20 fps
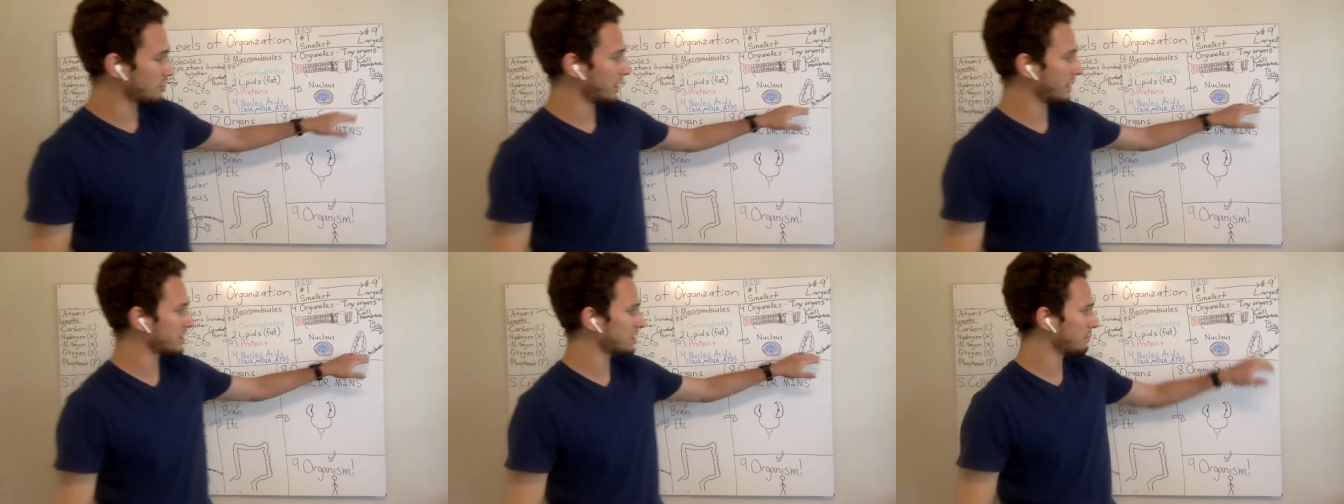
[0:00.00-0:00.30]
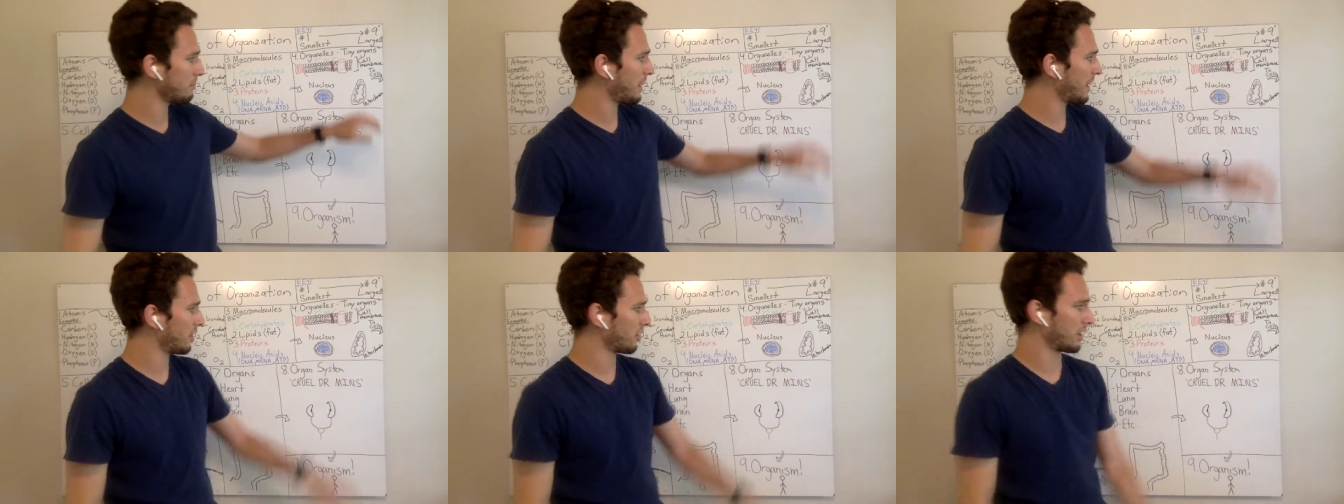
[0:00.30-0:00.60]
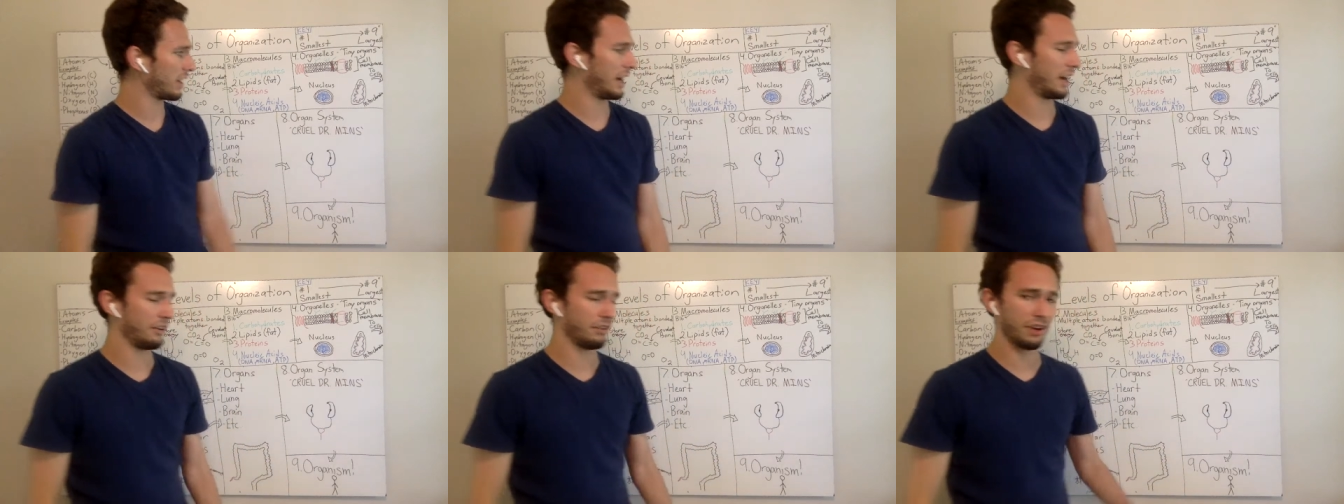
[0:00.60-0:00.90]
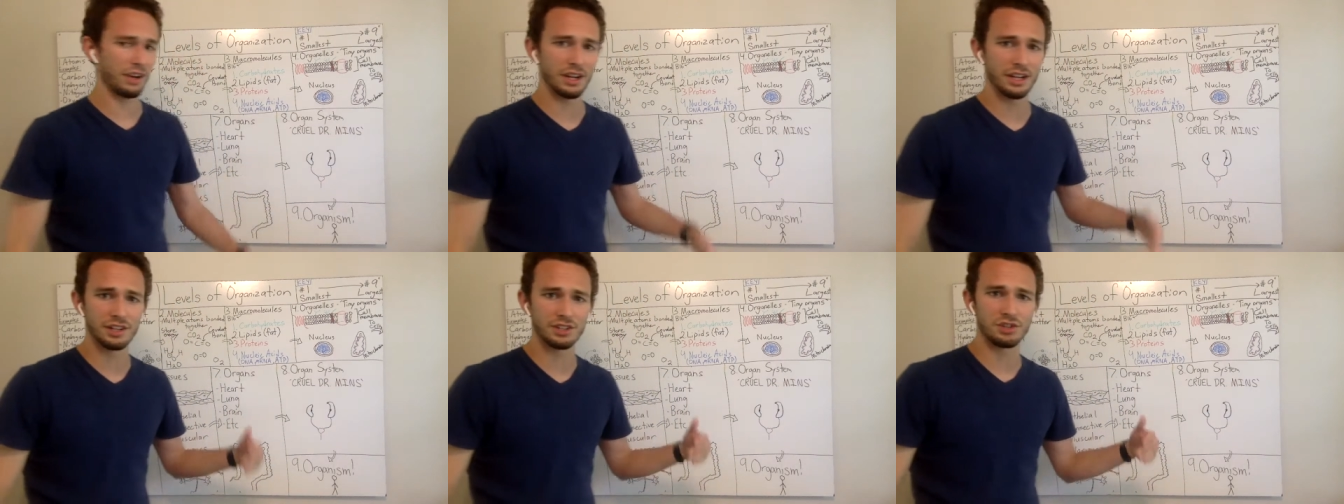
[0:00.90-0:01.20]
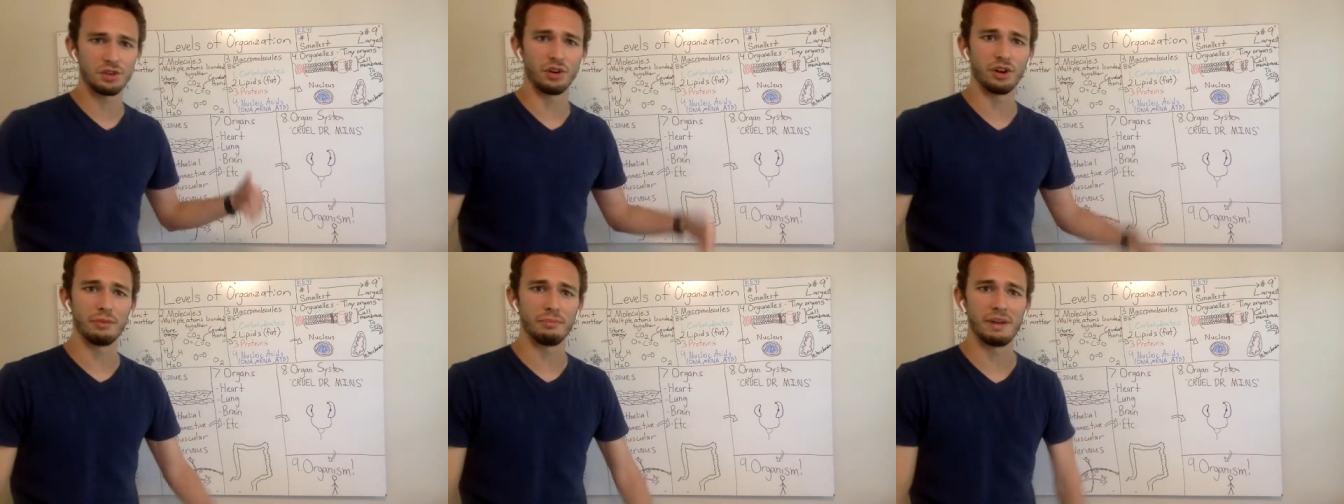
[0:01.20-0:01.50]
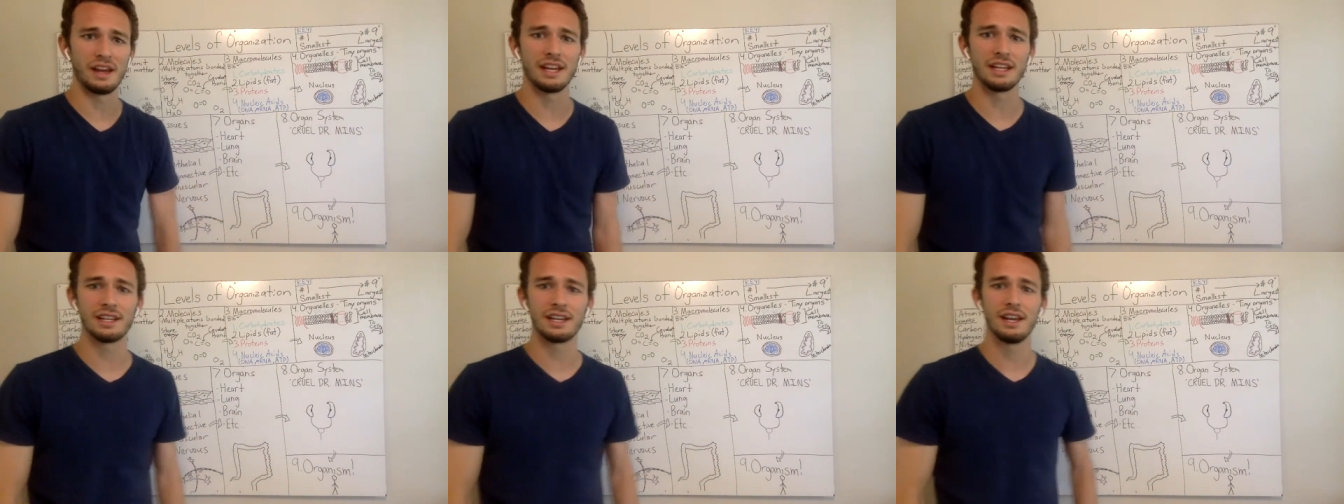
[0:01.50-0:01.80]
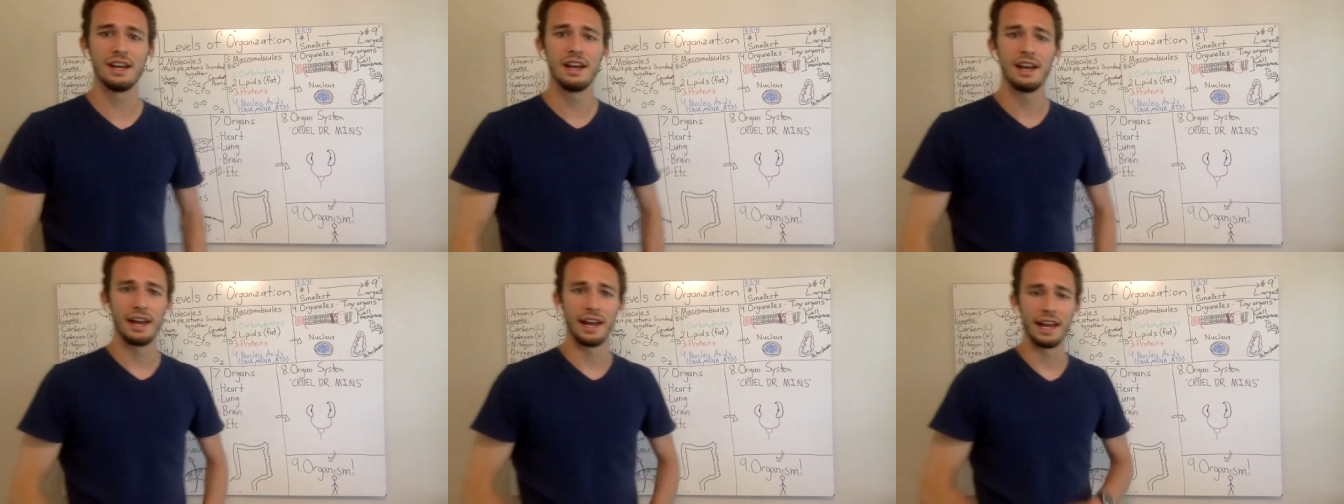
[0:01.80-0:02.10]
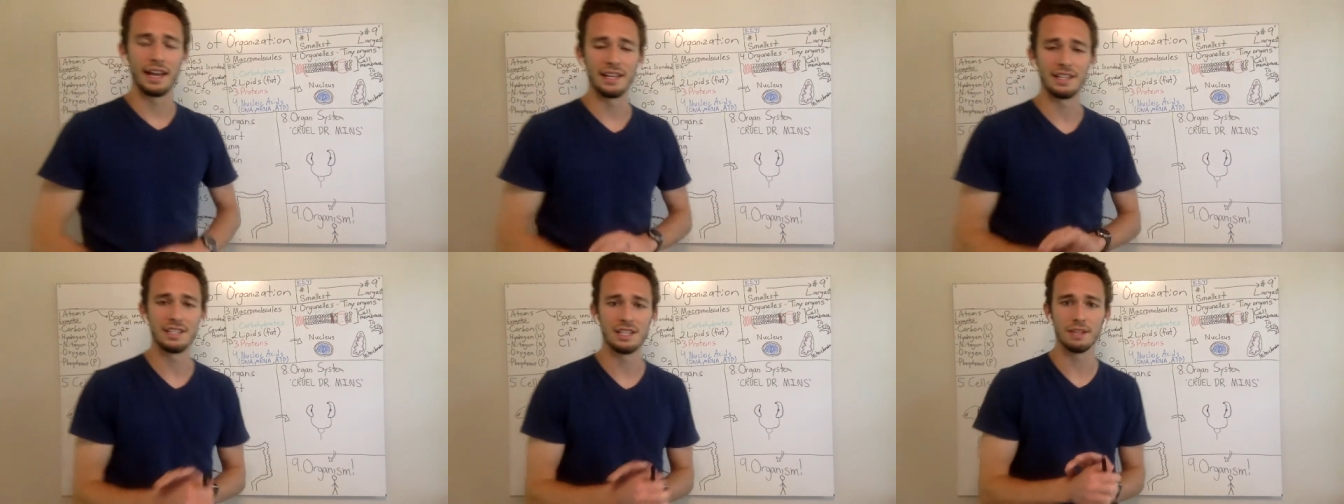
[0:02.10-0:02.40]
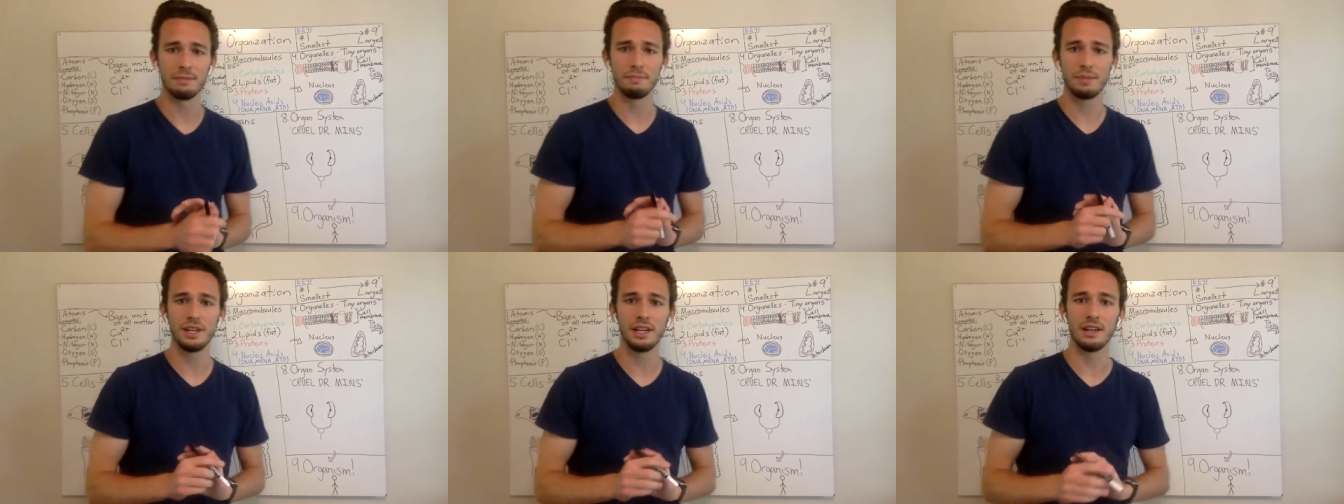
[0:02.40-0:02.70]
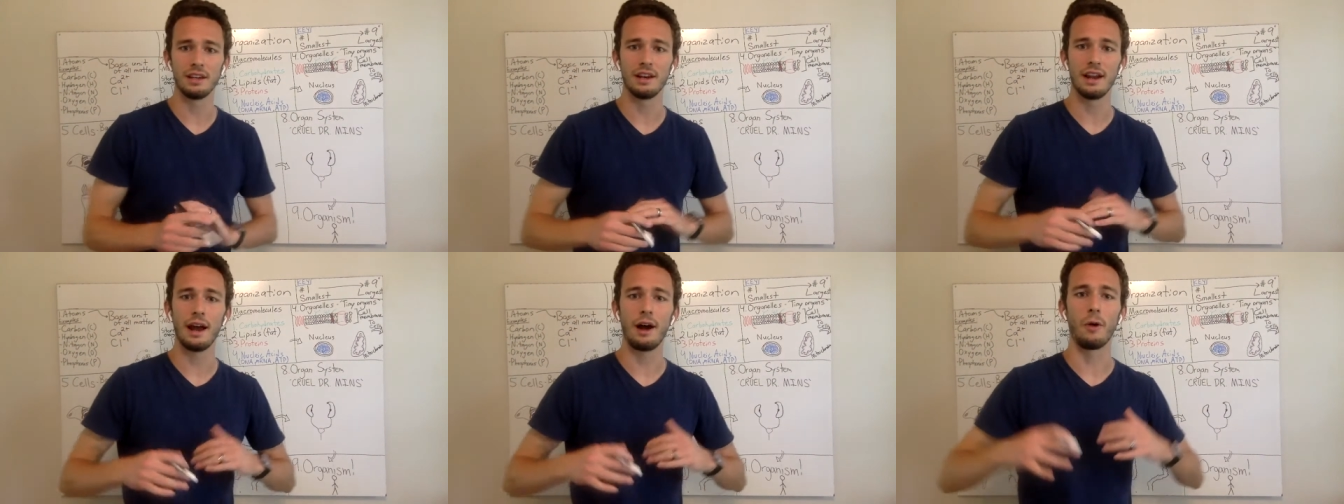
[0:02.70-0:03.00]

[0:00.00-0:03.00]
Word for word: So that's the mitochondria. It's going to make ATP.